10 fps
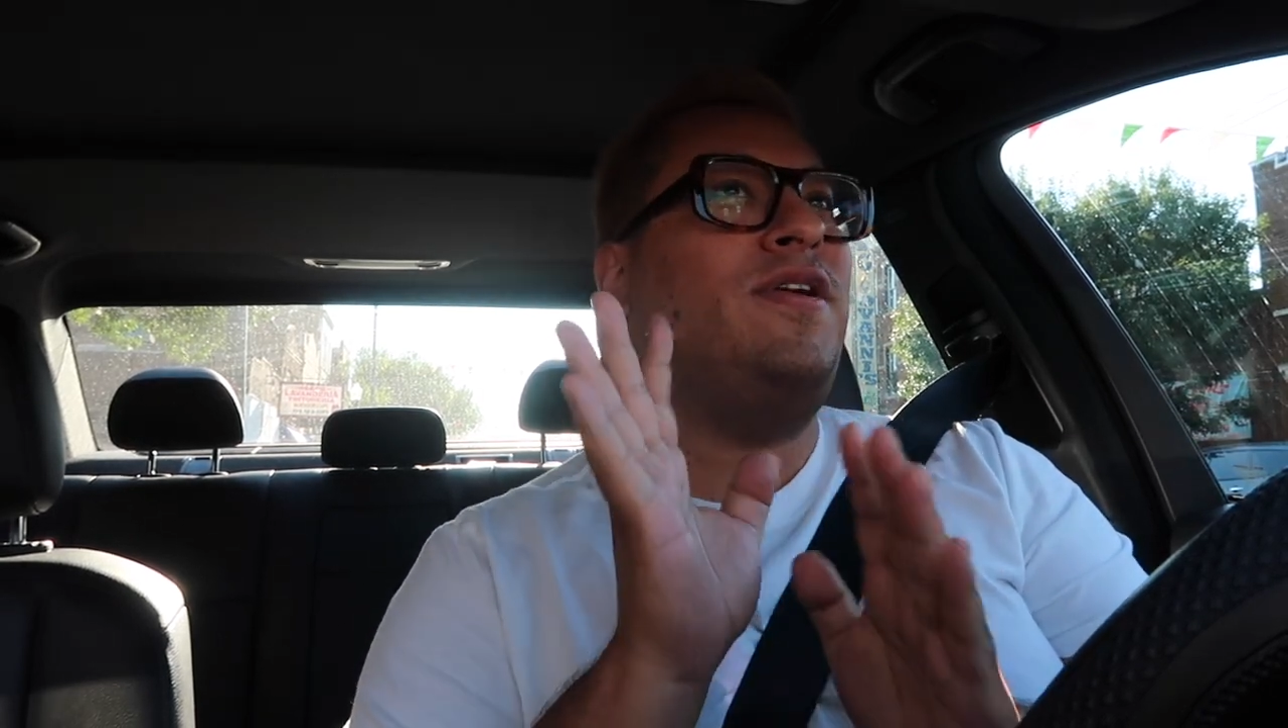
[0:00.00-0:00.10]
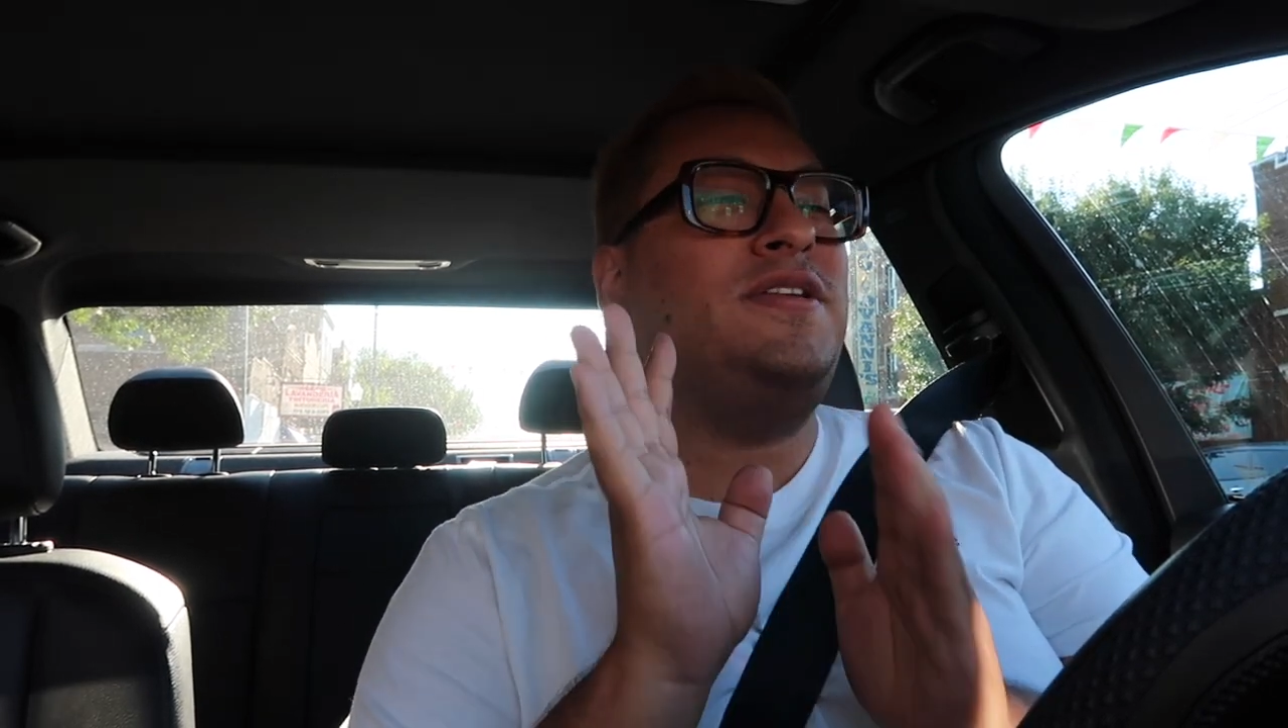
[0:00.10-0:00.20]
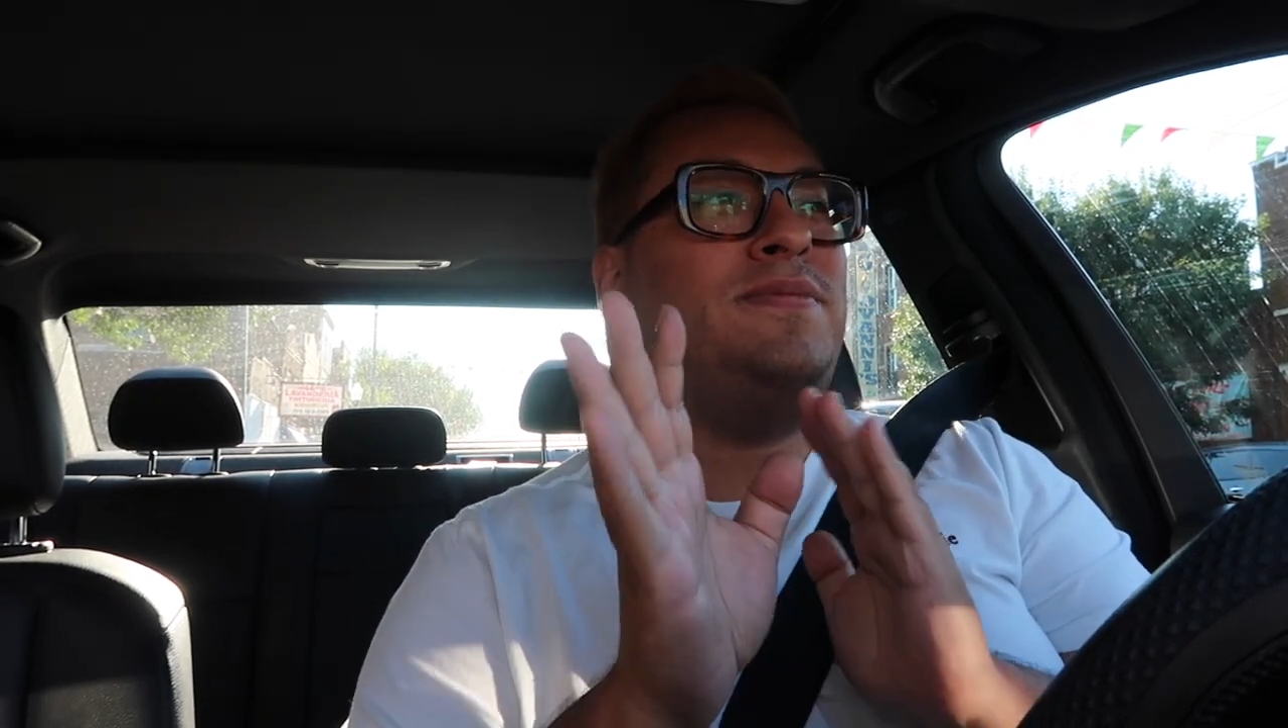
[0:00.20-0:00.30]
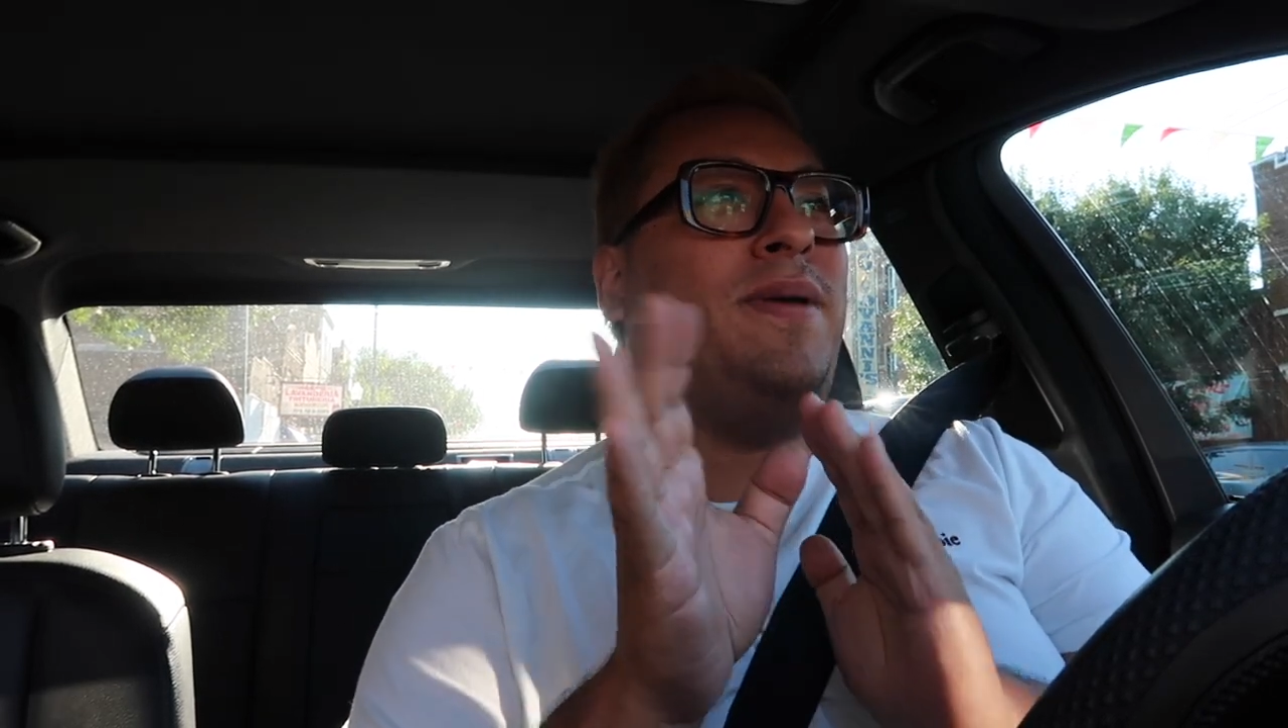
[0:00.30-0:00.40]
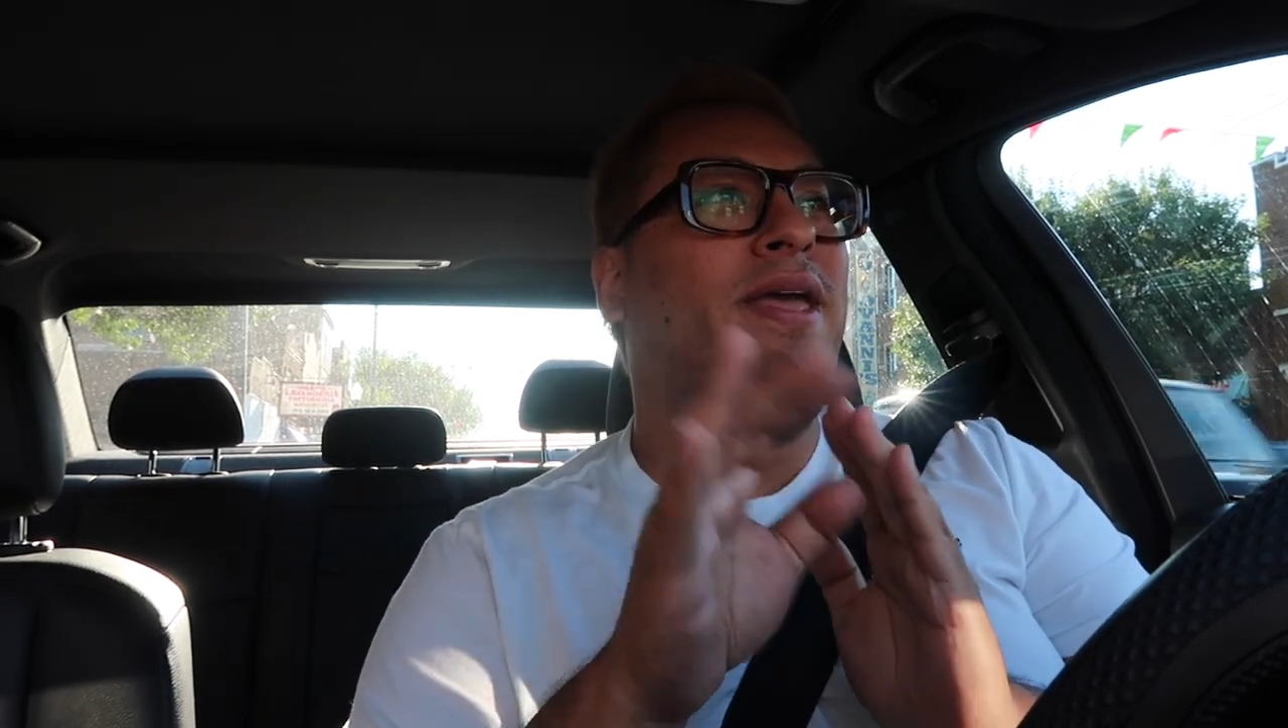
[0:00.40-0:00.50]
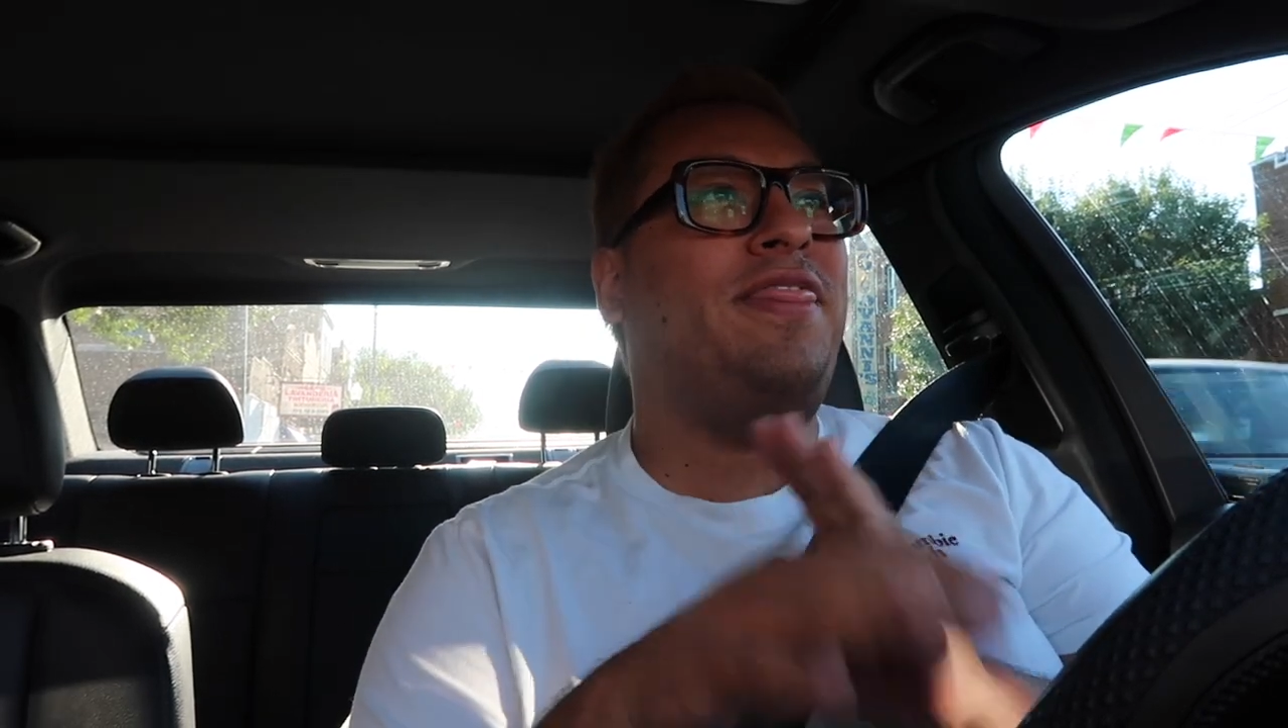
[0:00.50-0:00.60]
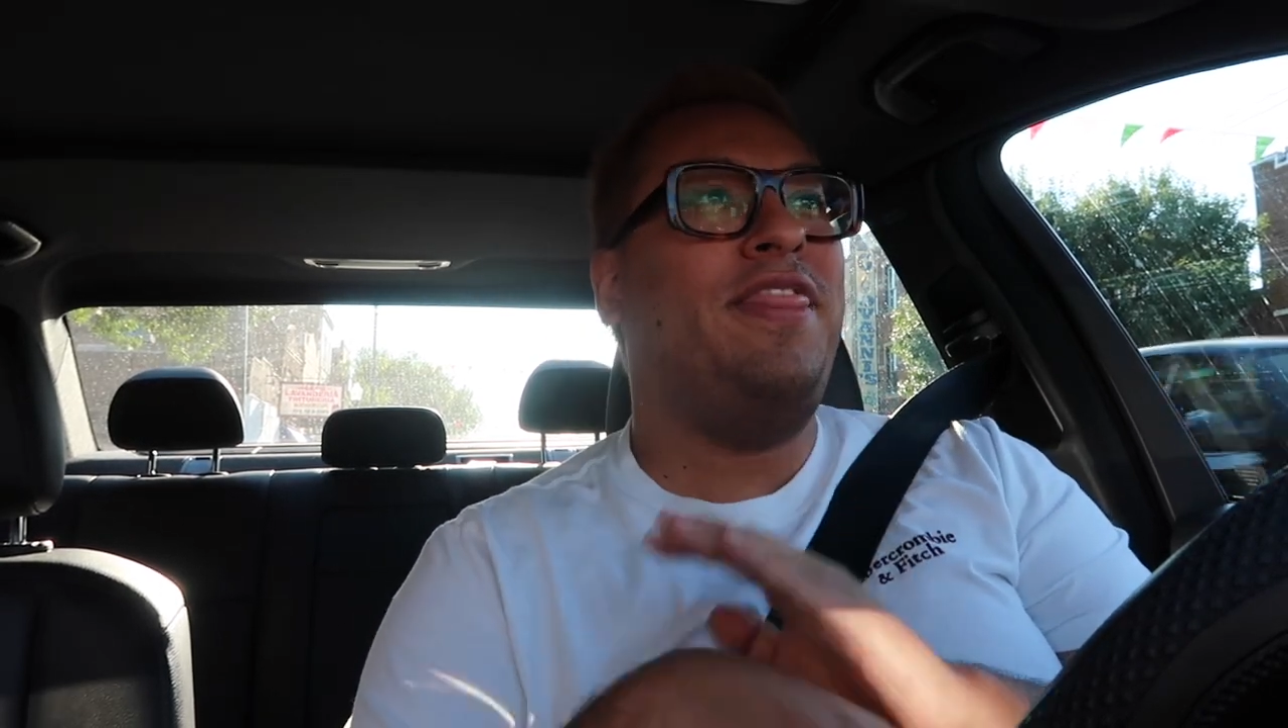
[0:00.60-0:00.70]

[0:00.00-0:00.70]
expect